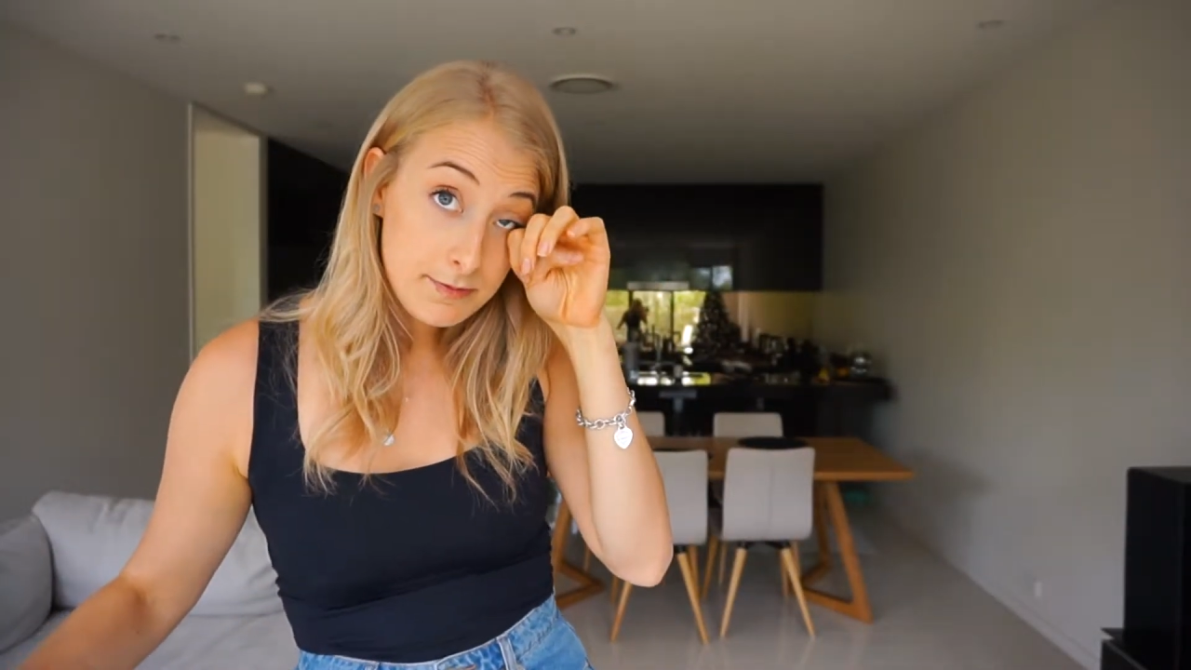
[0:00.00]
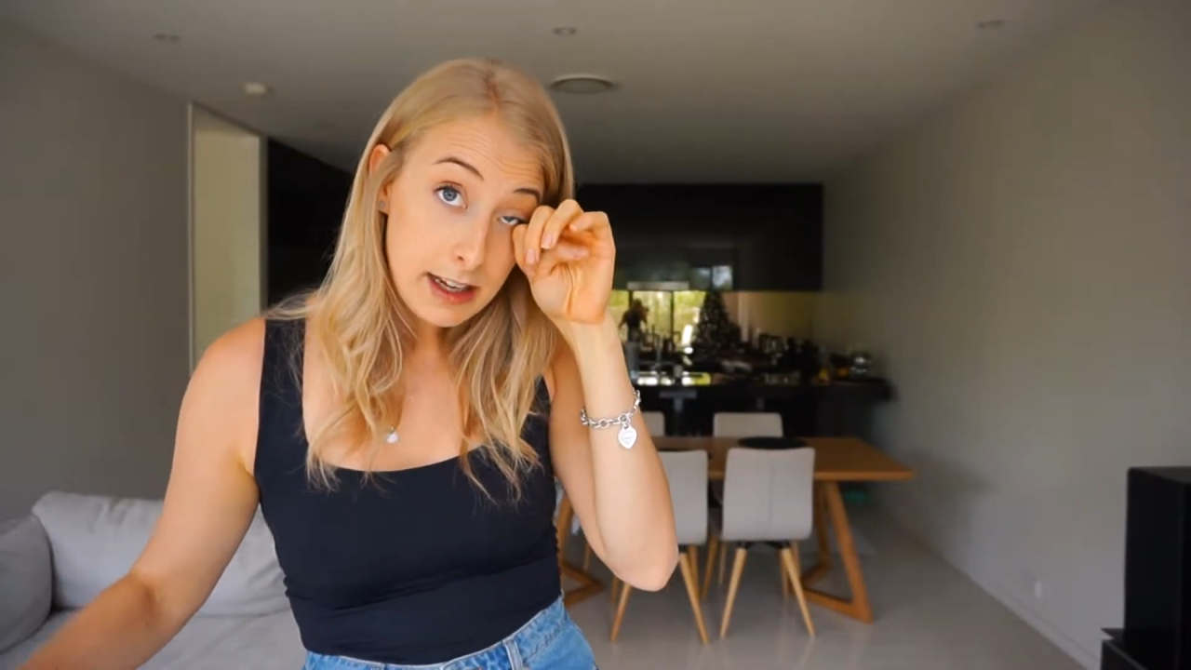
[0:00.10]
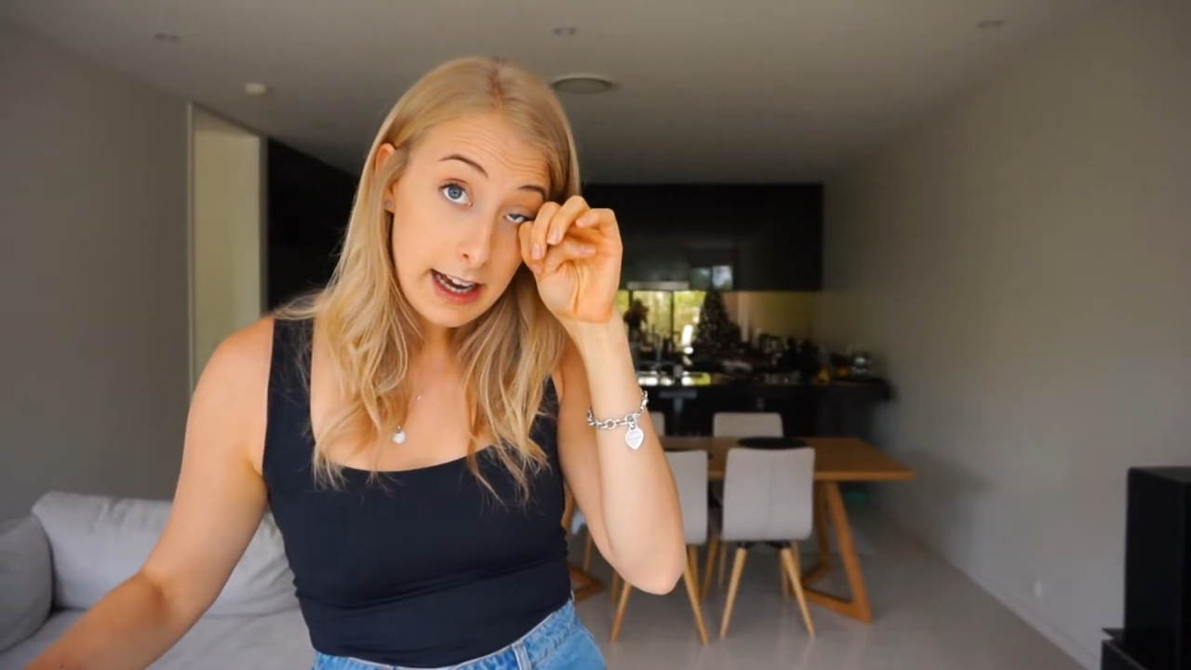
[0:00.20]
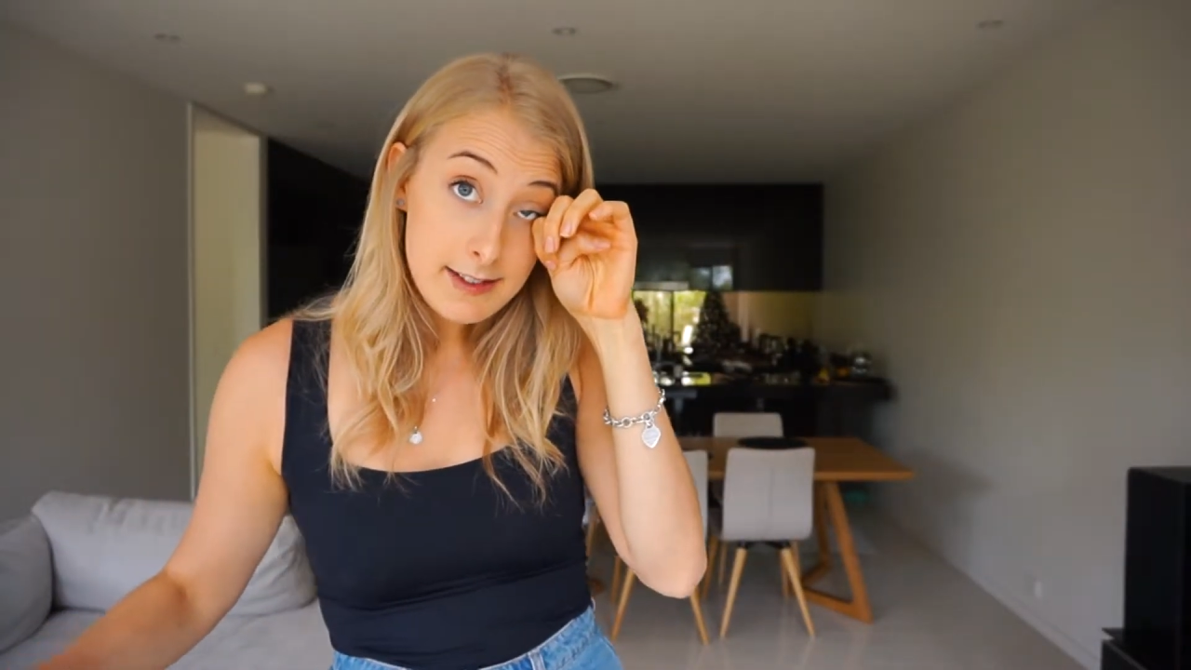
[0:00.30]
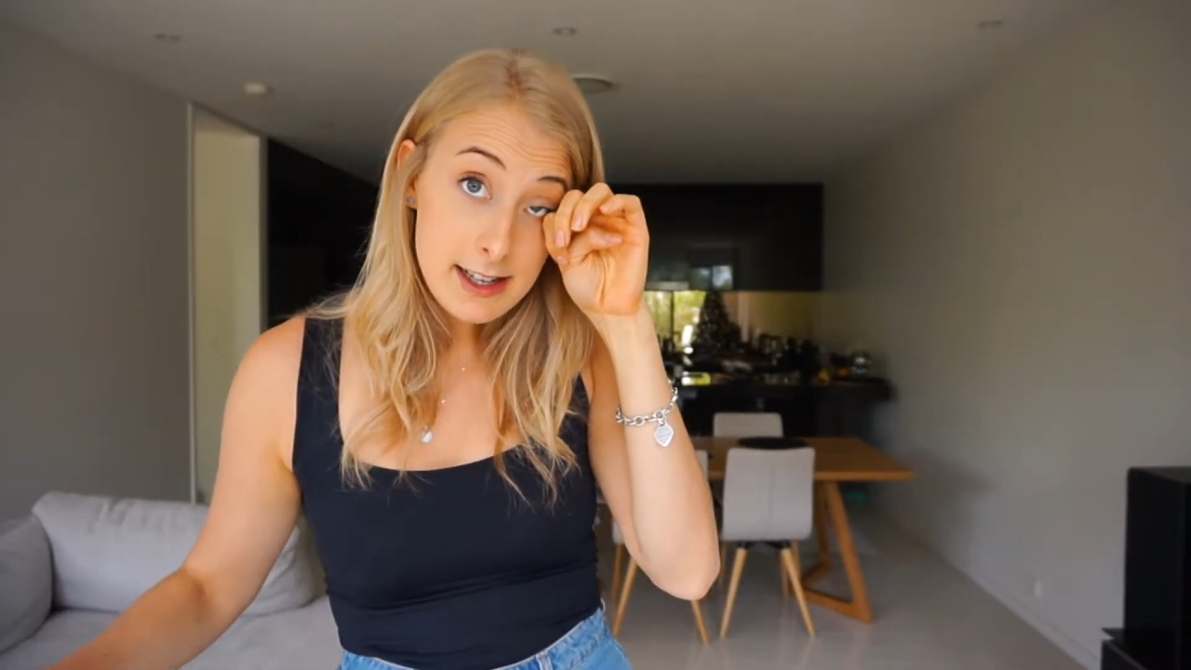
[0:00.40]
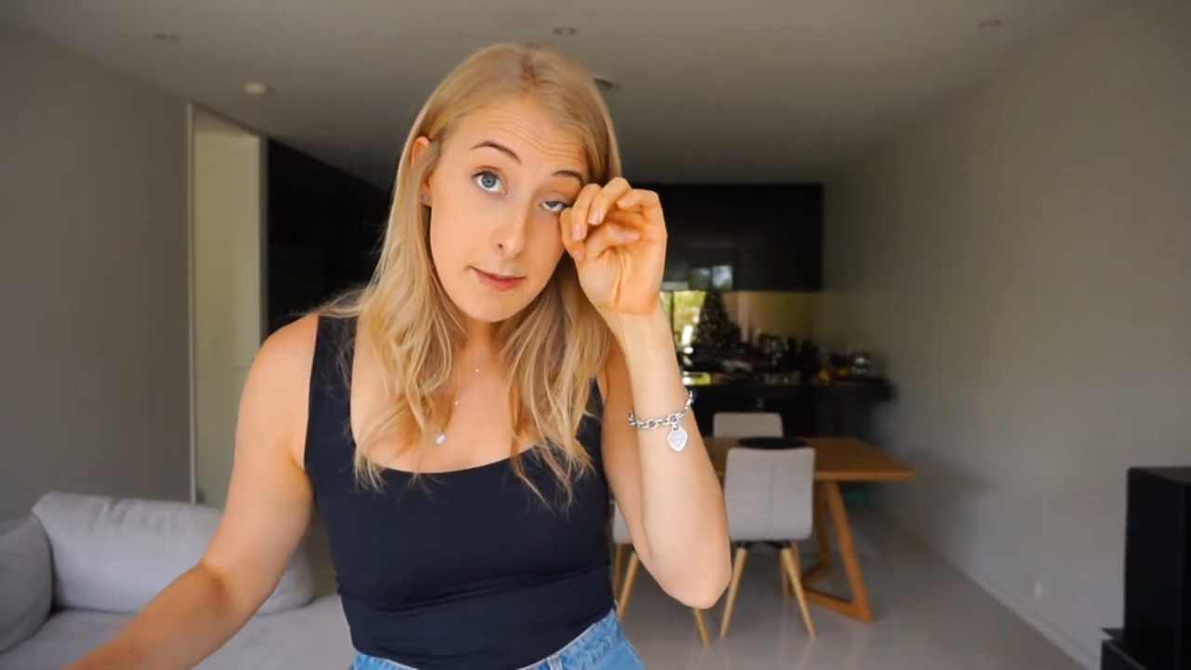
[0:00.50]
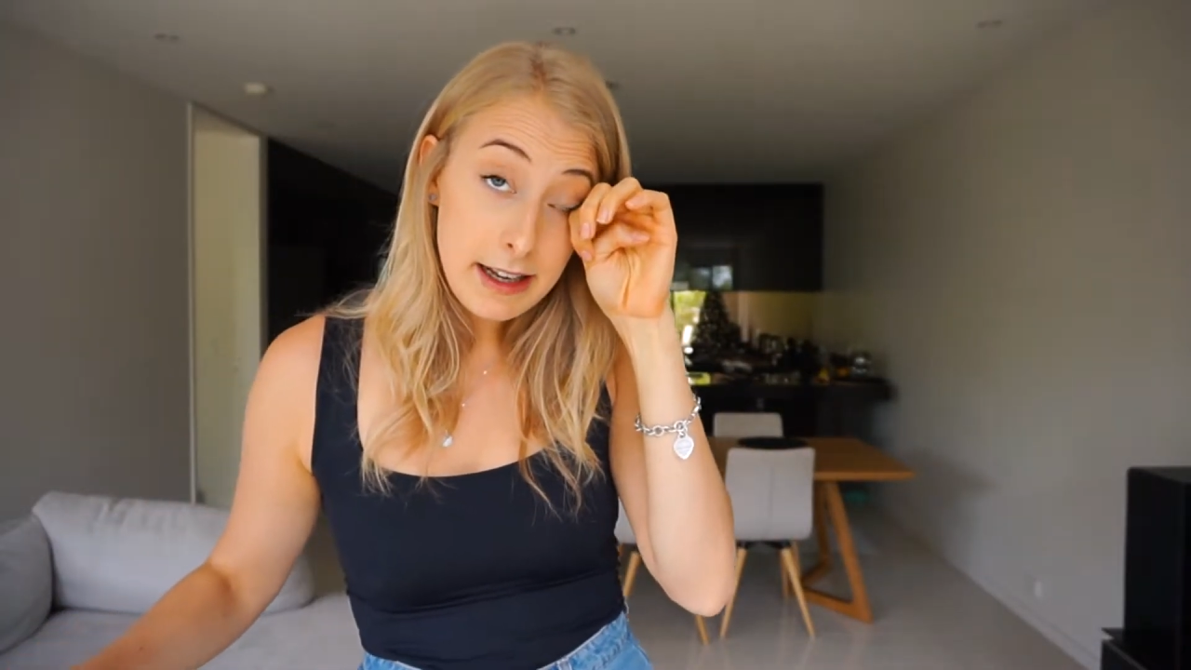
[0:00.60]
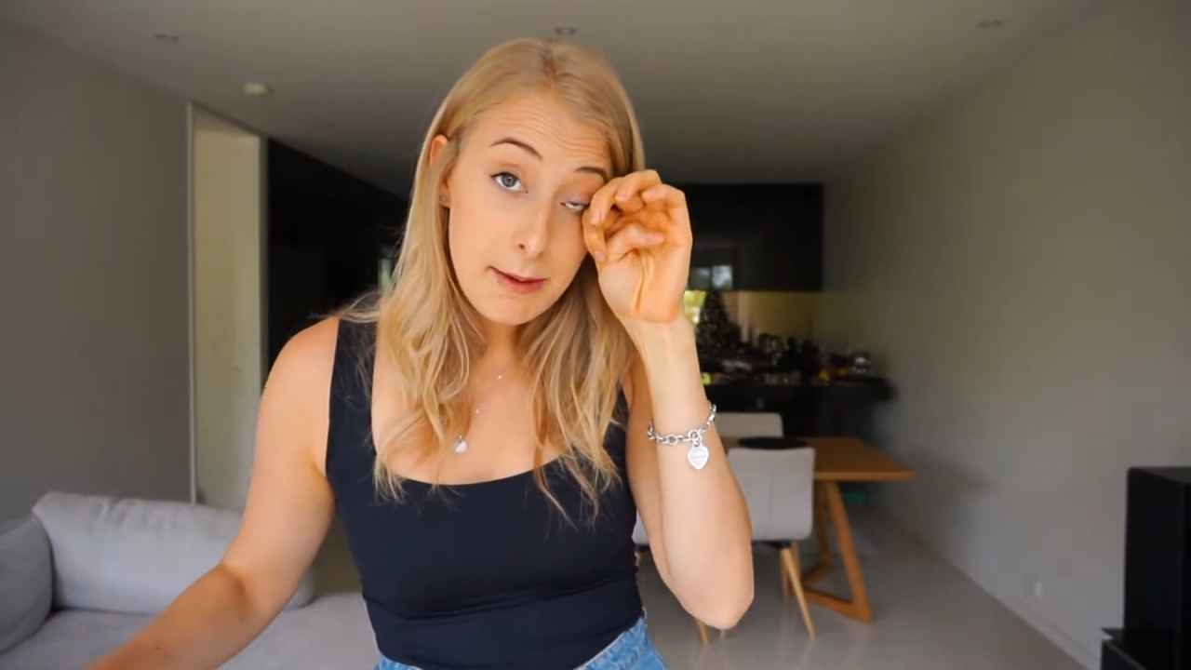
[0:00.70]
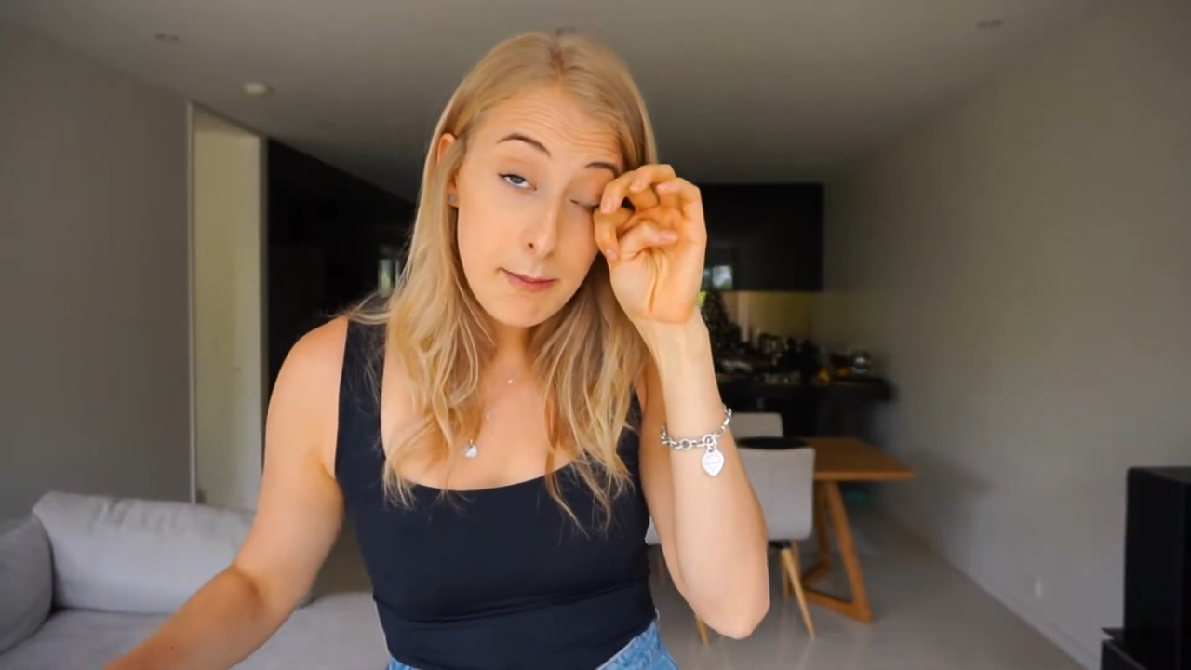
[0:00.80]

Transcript: I have something in